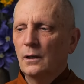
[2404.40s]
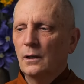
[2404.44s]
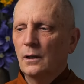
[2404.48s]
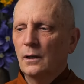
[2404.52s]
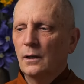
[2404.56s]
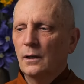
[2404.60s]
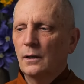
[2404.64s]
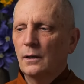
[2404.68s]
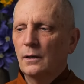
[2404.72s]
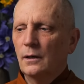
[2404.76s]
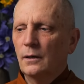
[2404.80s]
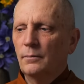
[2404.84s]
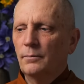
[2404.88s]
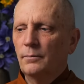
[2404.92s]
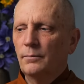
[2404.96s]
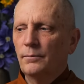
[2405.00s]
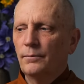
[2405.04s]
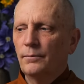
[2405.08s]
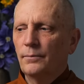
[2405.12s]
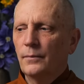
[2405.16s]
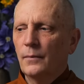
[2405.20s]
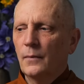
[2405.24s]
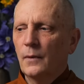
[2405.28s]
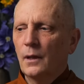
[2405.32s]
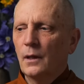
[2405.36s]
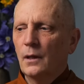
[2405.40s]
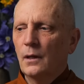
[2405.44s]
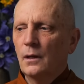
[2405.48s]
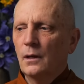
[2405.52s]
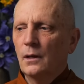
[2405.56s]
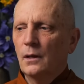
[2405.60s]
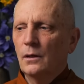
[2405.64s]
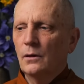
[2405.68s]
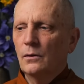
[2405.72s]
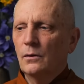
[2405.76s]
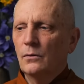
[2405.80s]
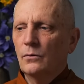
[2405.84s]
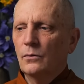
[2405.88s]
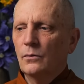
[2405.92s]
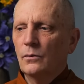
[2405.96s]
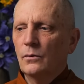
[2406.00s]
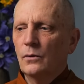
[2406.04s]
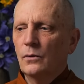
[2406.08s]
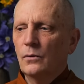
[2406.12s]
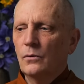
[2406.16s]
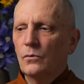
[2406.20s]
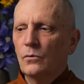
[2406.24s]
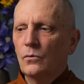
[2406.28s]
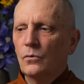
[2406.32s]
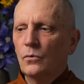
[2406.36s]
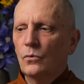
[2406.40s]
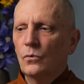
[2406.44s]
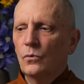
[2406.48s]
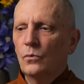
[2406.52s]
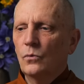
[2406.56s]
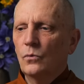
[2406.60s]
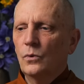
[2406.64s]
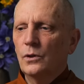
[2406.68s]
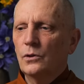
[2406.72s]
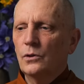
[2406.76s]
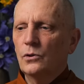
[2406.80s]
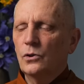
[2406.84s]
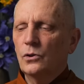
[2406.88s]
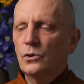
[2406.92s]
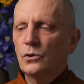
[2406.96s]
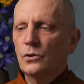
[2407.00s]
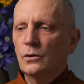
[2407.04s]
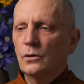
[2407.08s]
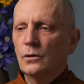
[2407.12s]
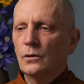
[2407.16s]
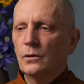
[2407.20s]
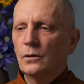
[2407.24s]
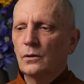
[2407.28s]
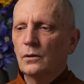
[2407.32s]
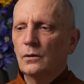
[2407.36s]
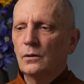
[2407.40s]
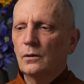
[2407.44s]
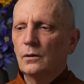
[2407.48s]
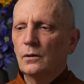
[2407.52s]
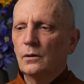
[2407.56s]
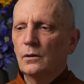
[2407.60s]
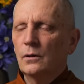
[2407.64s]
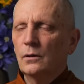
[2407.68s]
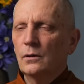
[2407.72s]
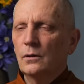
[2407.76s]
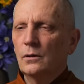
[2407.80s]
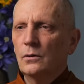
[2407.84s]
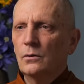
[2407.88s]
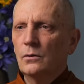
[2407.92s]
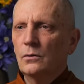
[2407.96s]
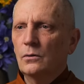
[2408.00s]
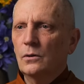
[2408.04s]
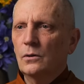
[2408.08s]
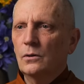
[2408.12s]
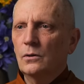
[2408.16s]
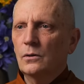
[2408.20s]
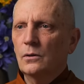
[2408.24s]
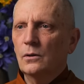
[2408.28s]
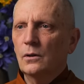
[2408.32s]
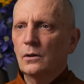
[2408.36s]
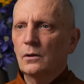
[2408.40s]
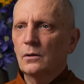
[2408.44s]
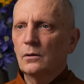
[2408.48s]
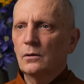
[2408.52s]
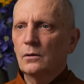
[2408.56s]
um, which uses